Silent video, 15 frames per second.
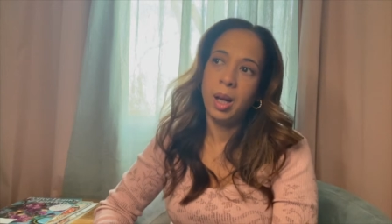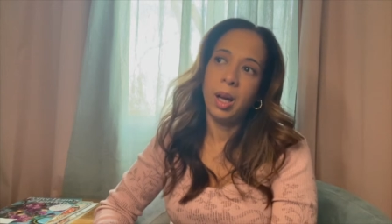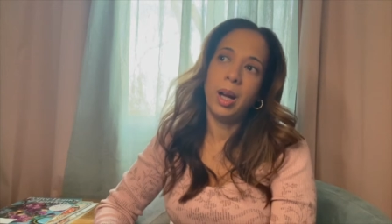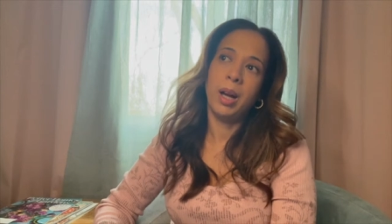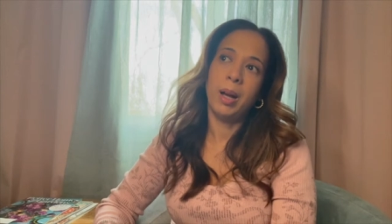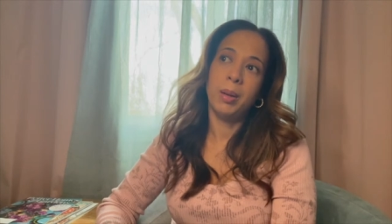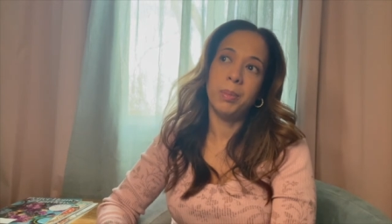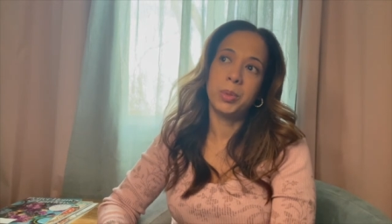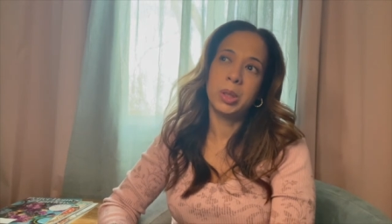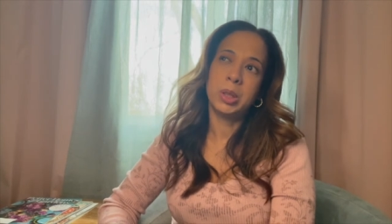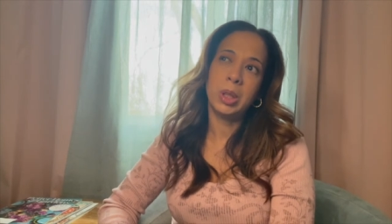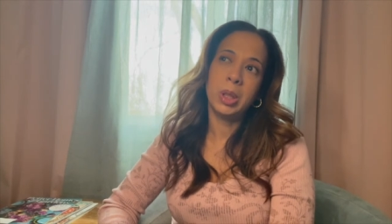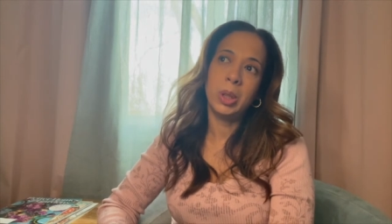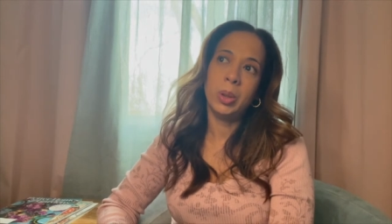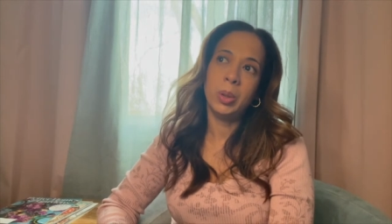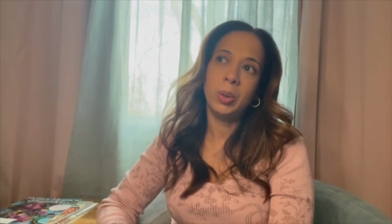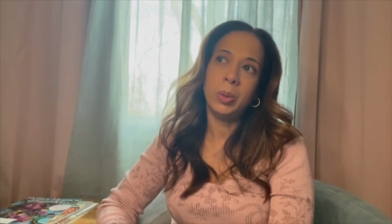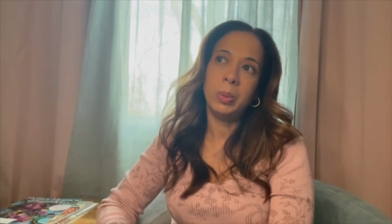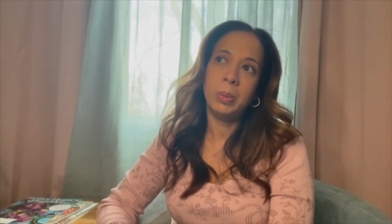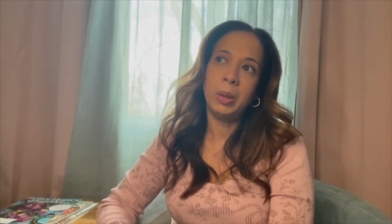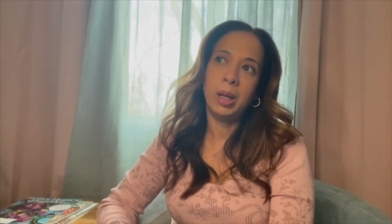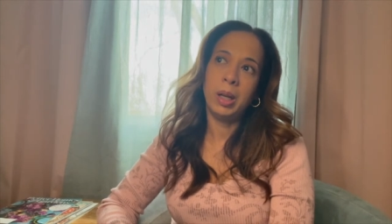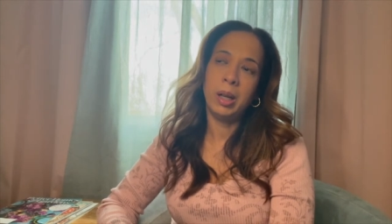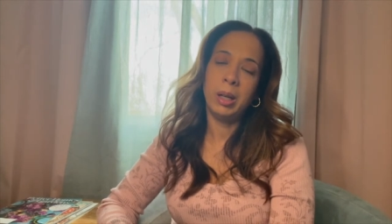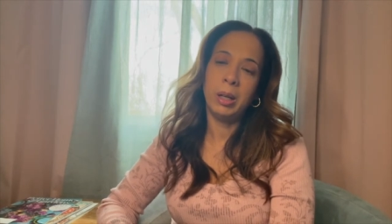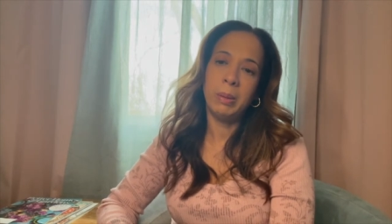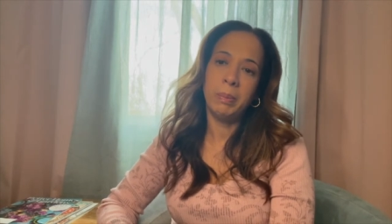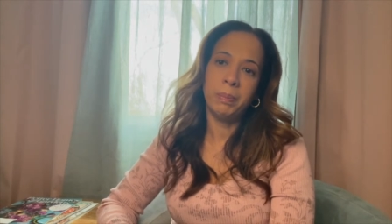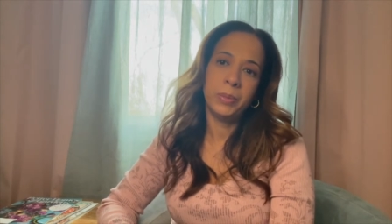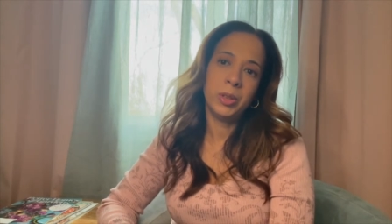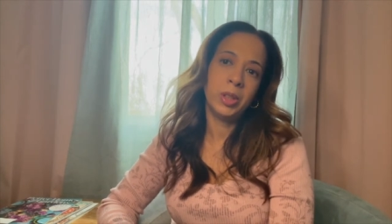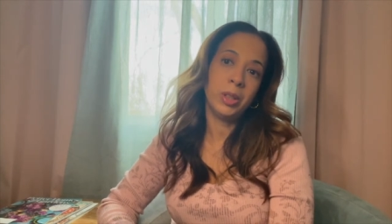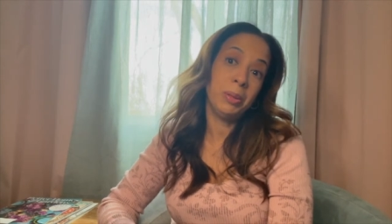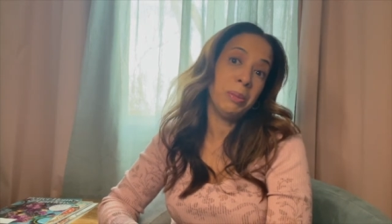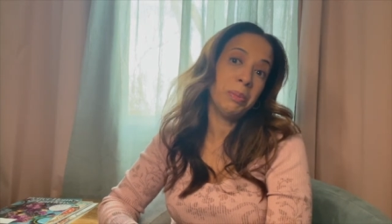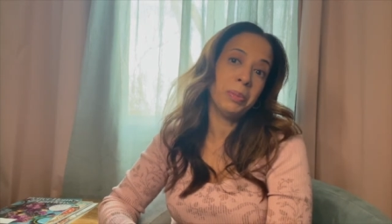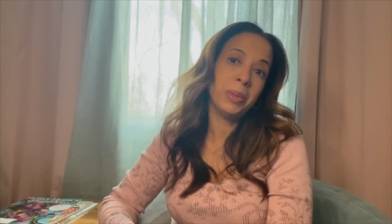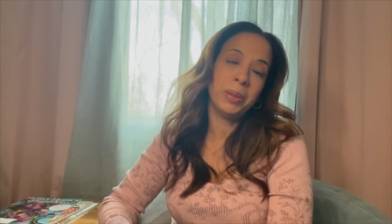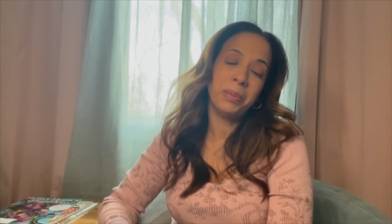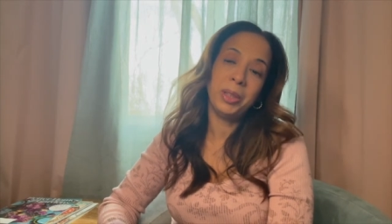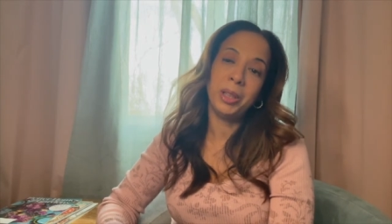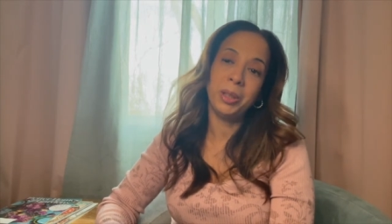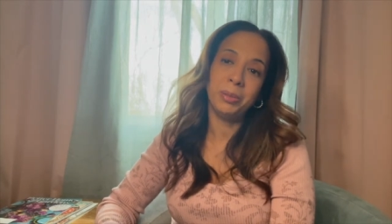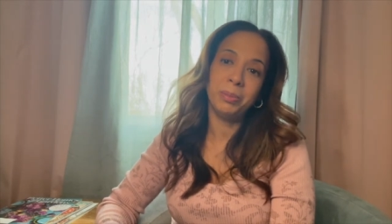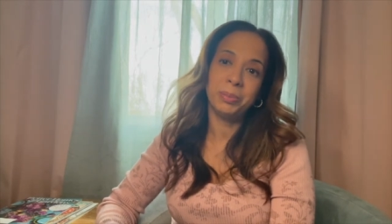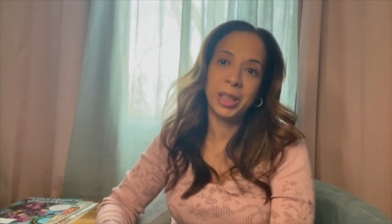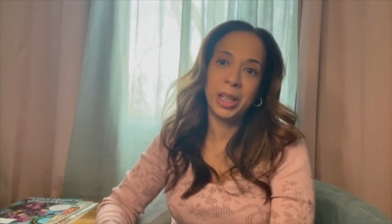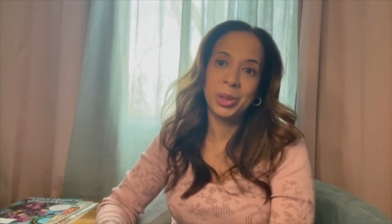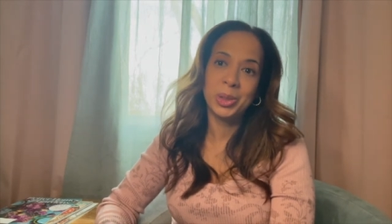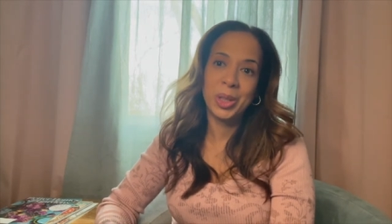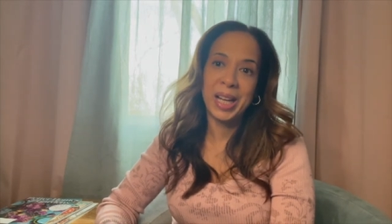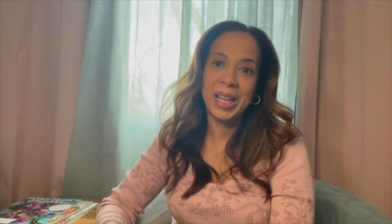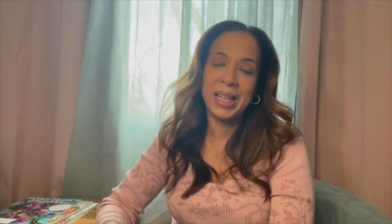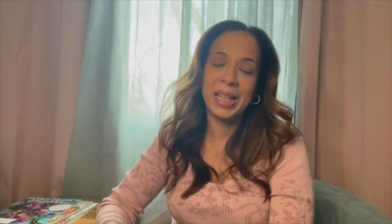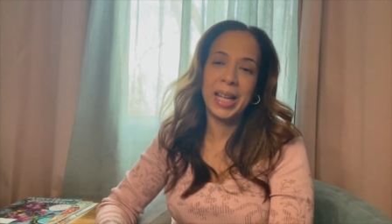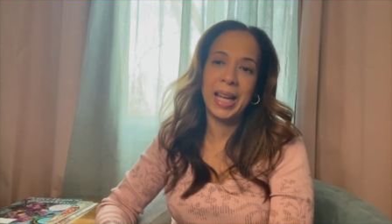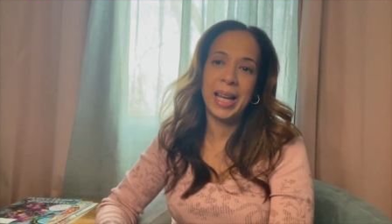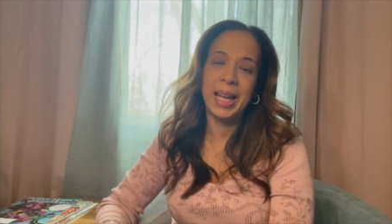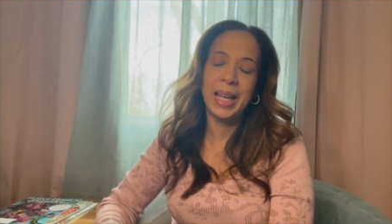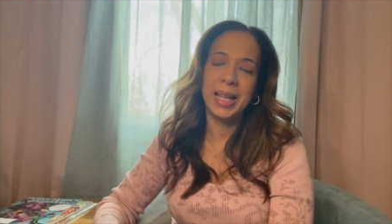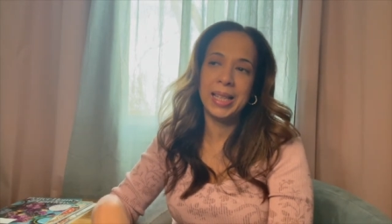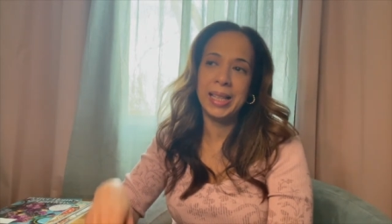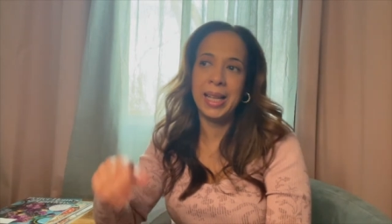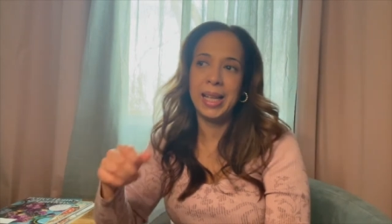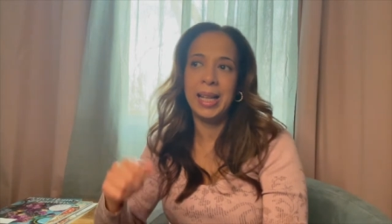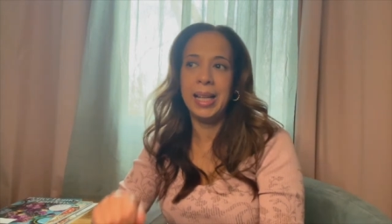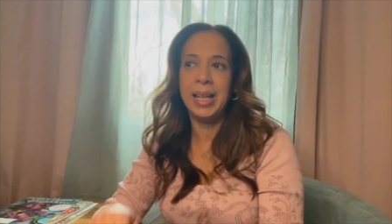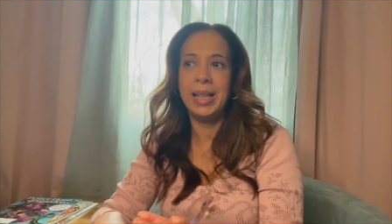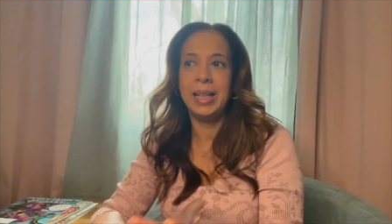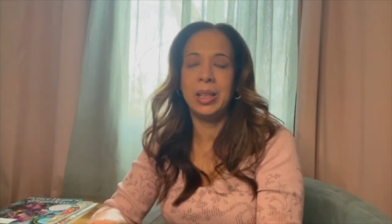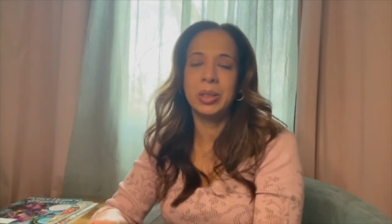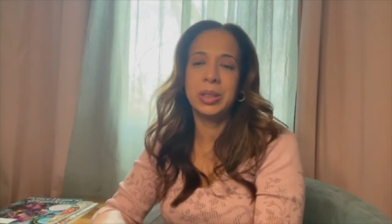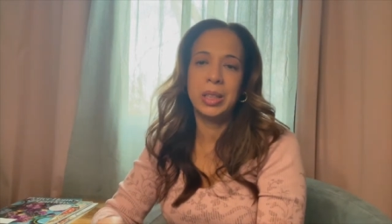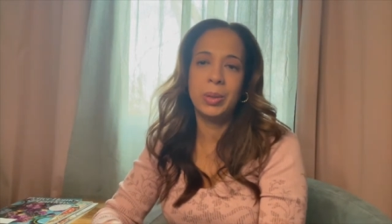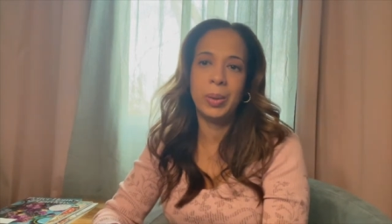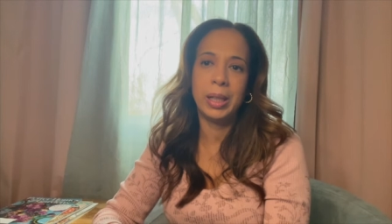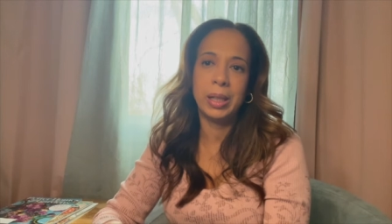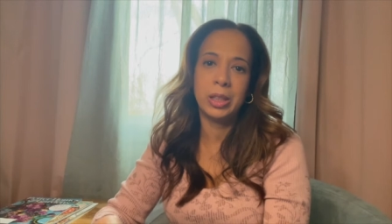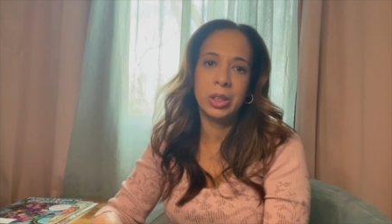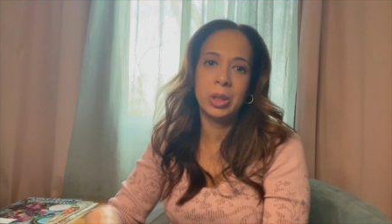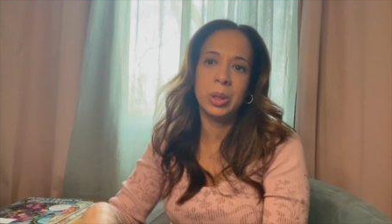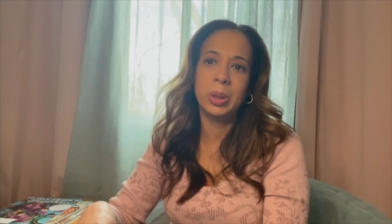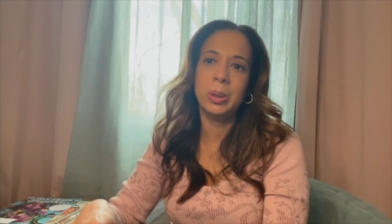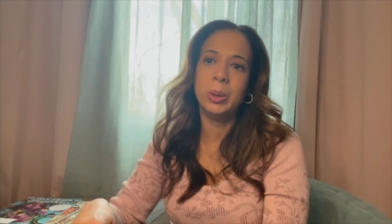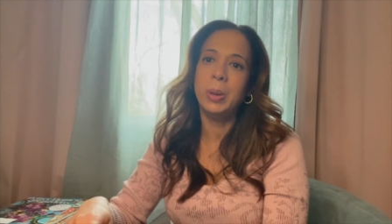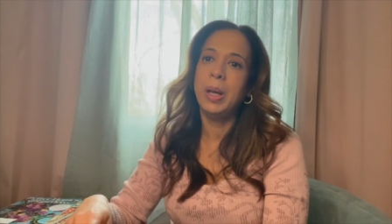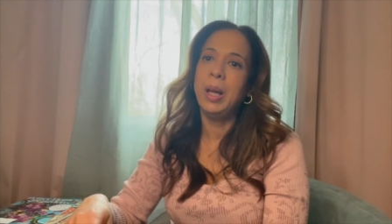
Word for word: Um, so, um, so, you know, I'll try it again and I'll see what I could do.